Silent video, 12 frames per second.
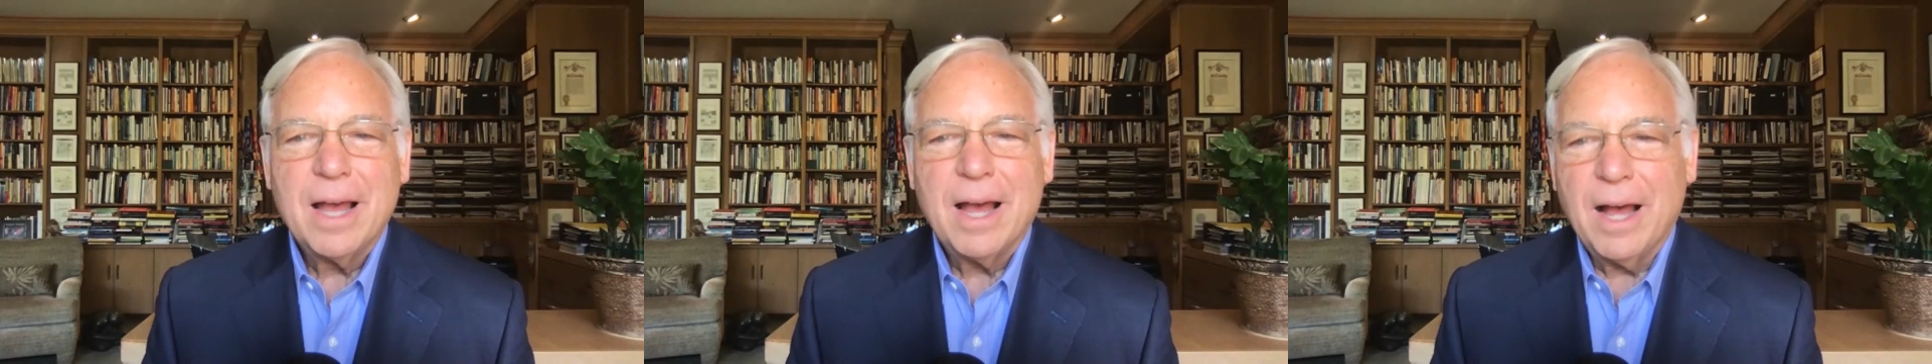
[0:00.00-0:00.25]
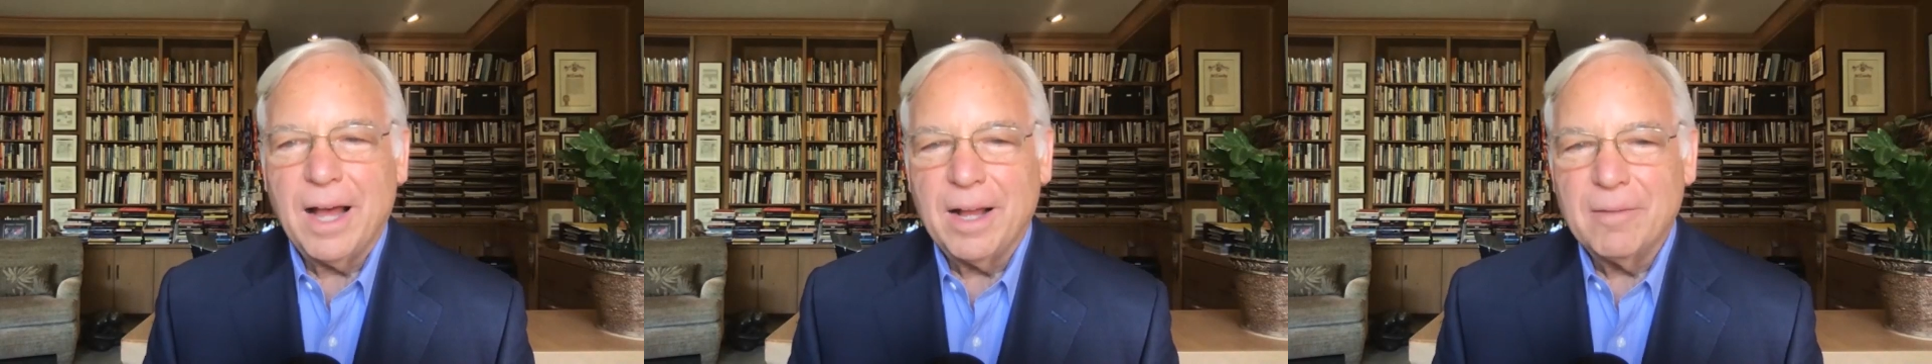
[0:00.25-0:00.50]

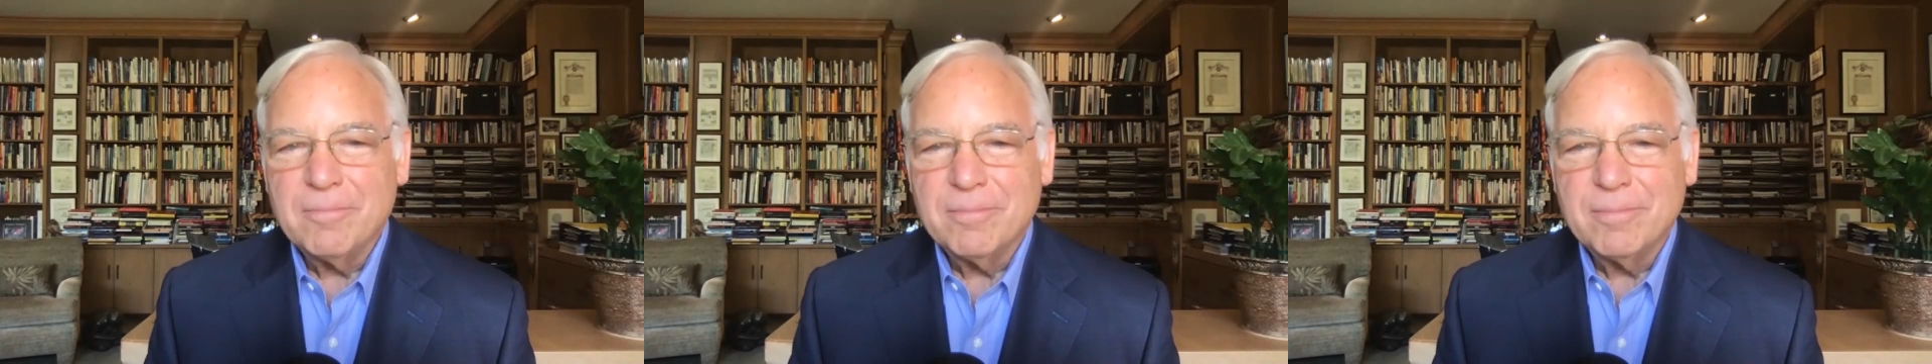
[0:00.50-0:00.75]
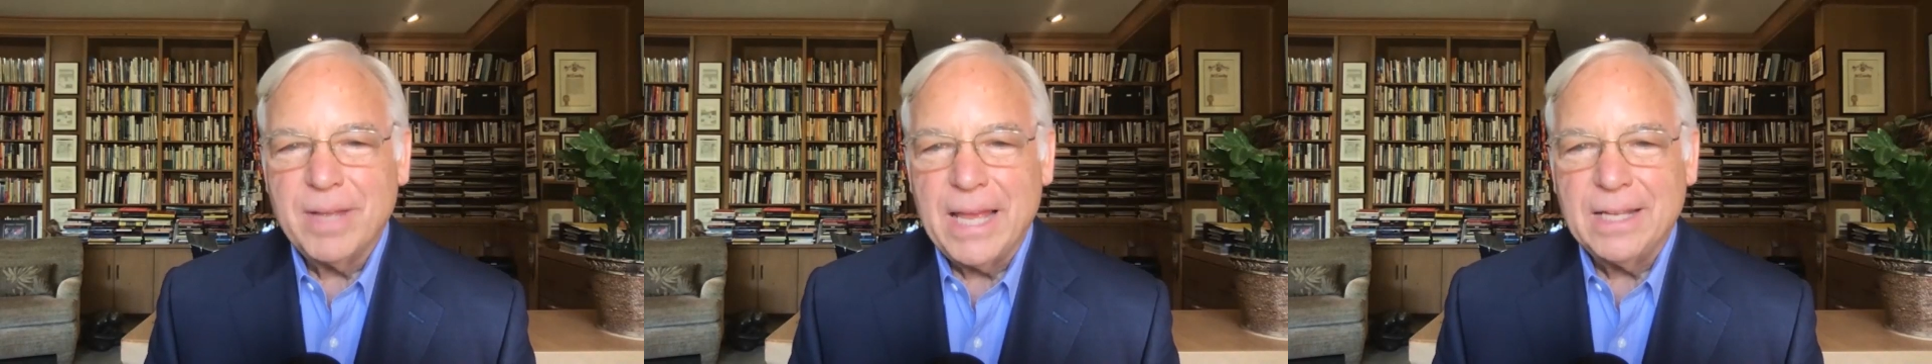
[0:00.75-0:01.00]

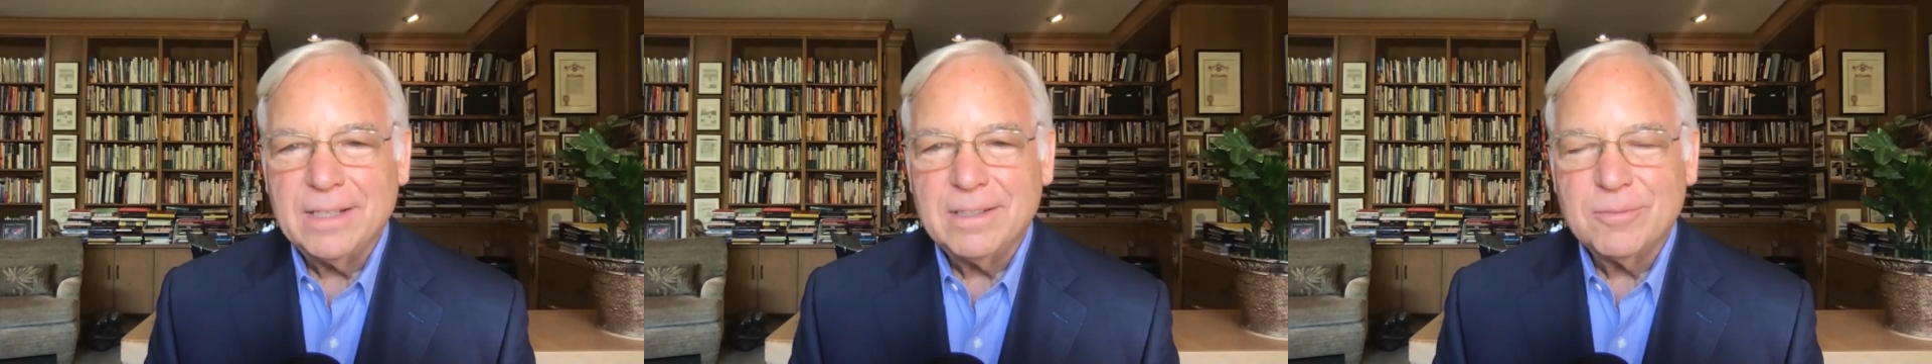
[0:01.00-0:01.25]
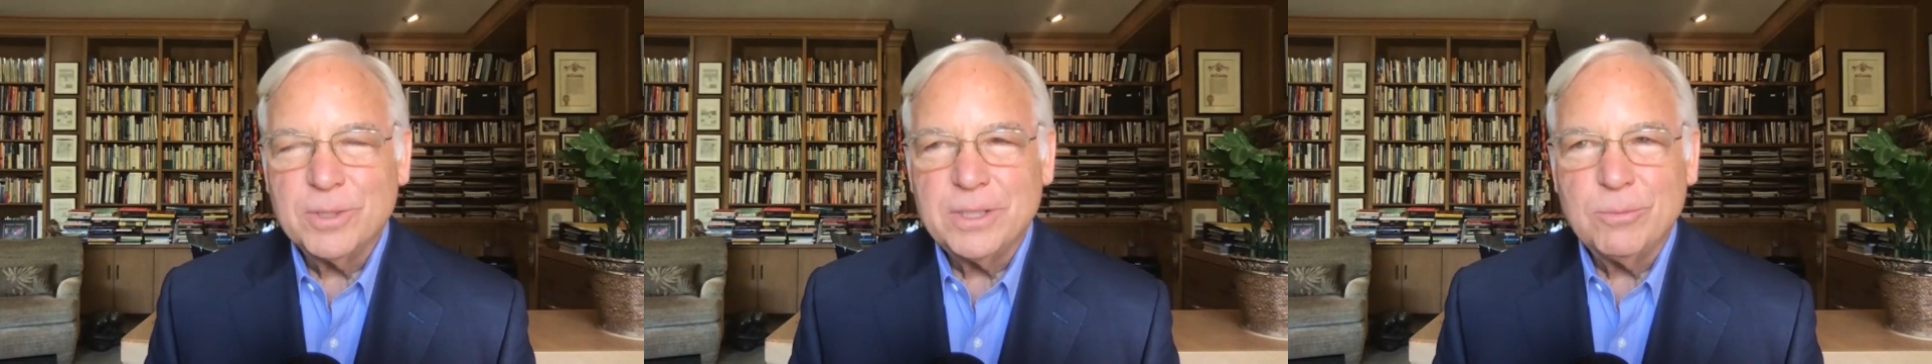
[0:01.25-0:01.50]
Um, and
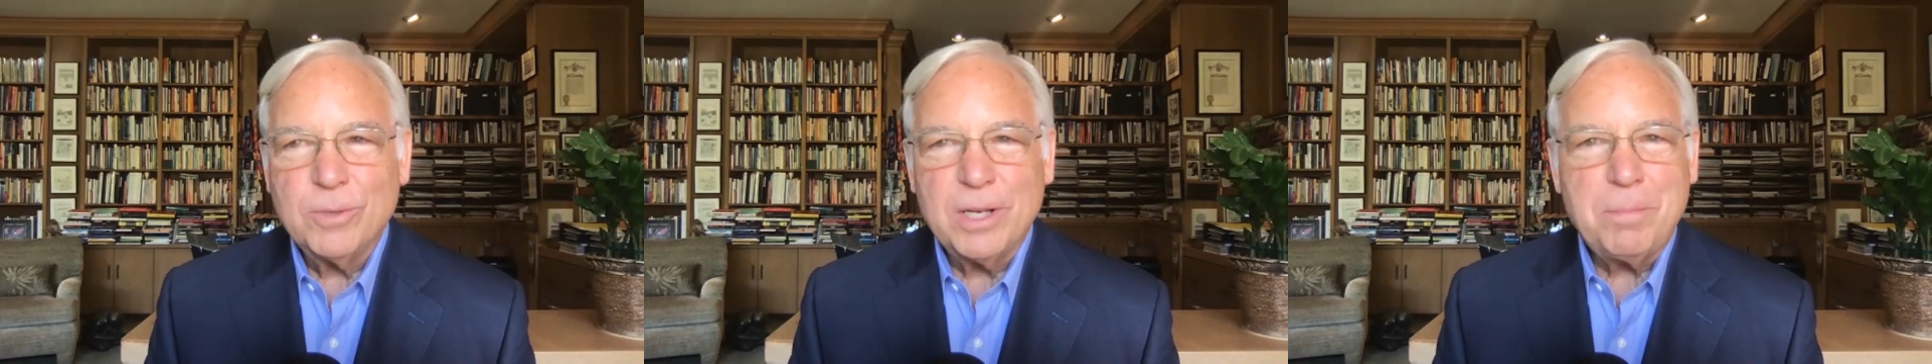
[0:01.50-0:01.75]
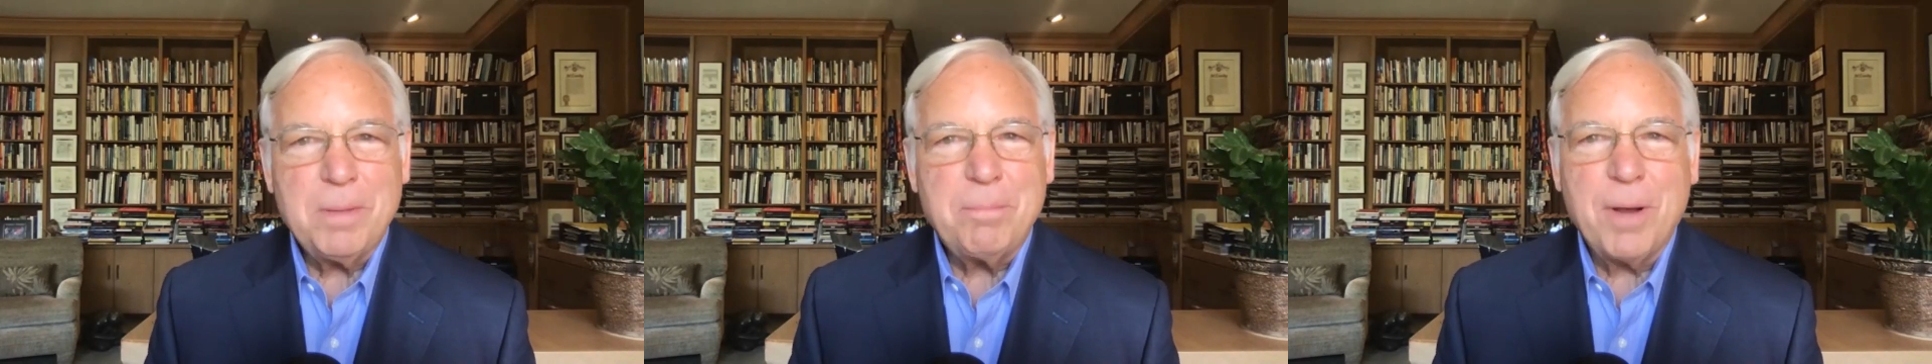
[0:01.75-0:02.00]
would, would
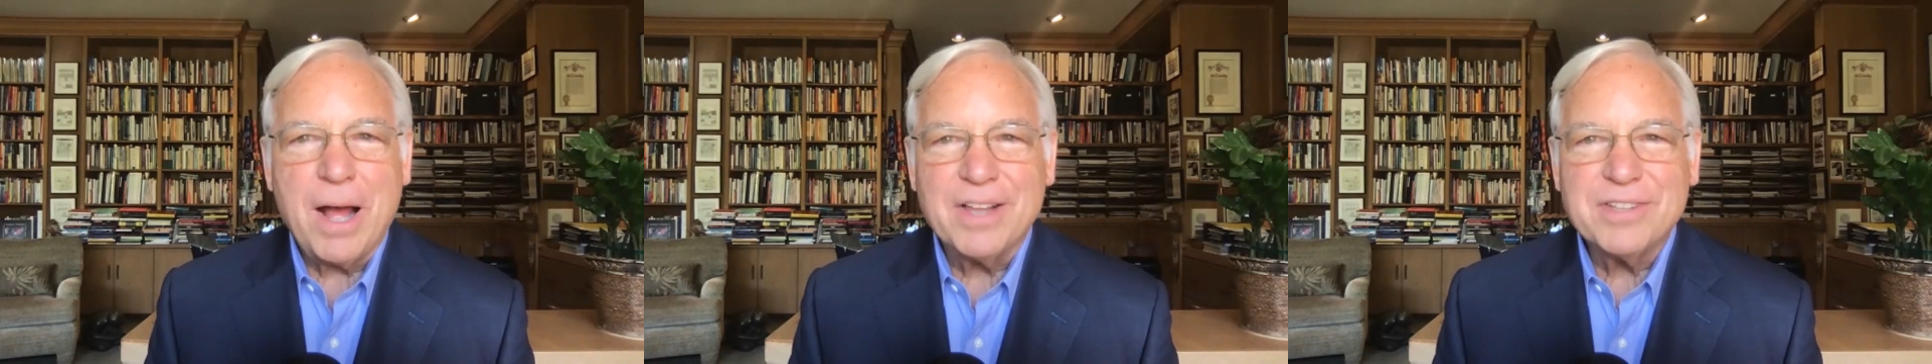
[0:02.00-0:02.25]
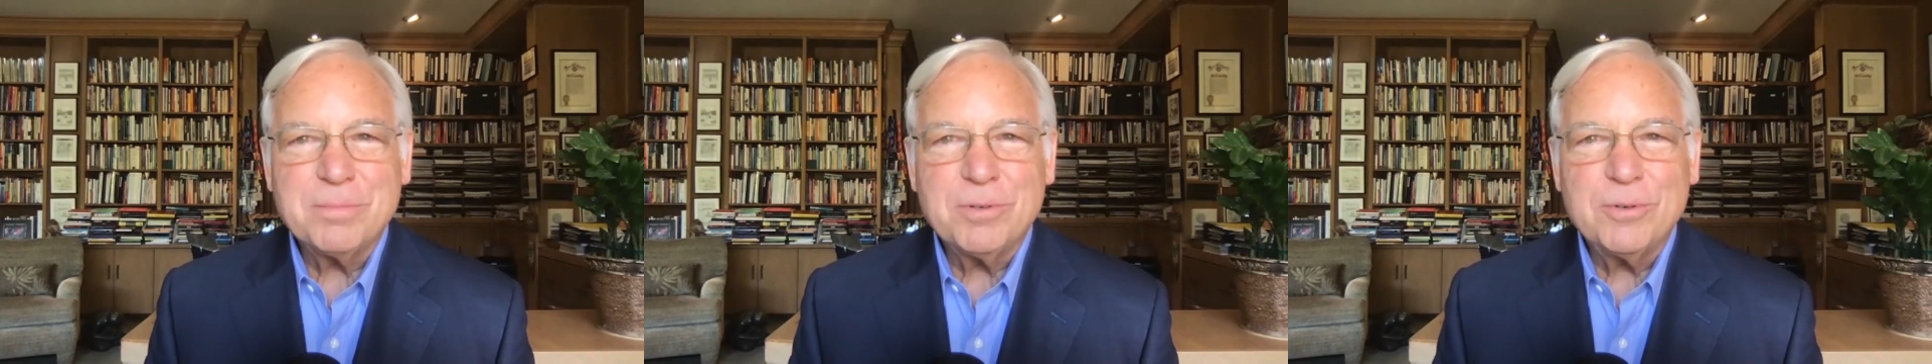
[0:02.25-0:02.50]
it be
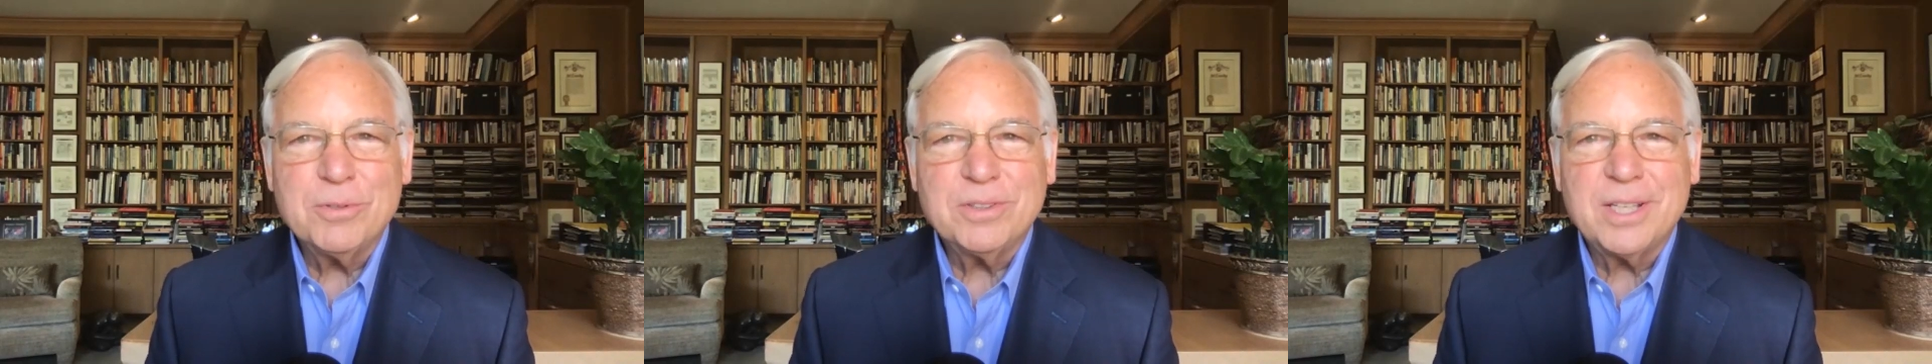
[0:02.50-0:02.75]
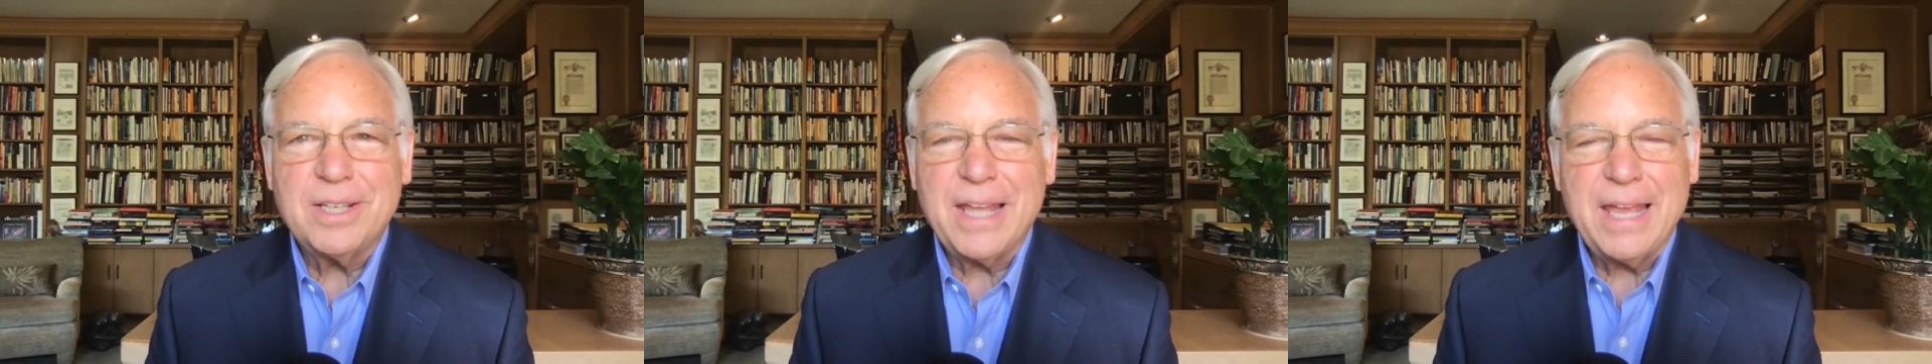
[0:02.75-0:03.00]
possible
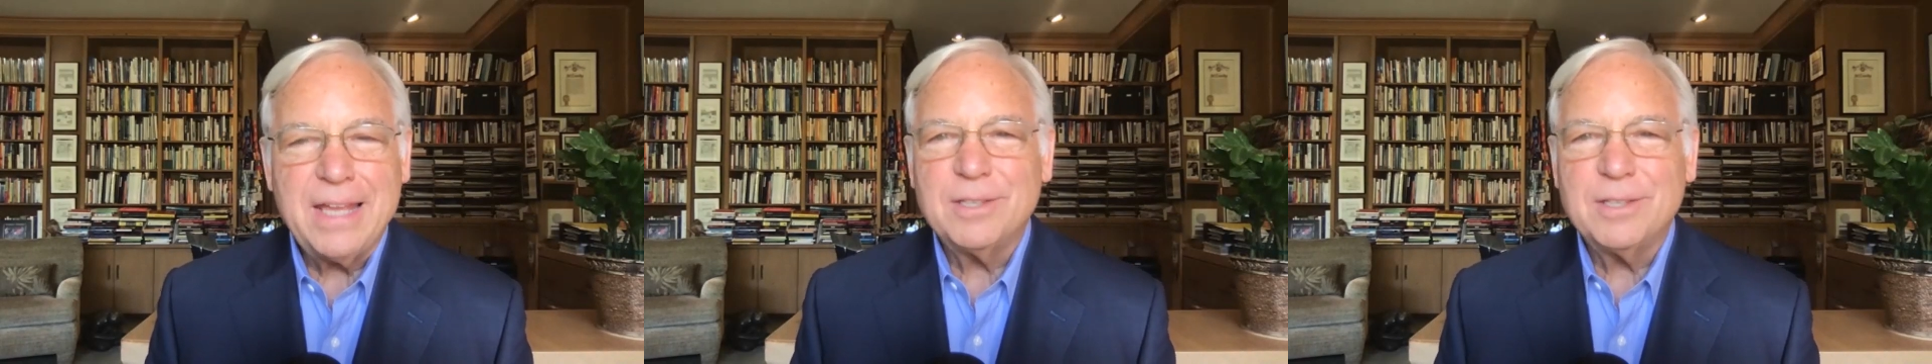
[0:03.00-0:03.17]
today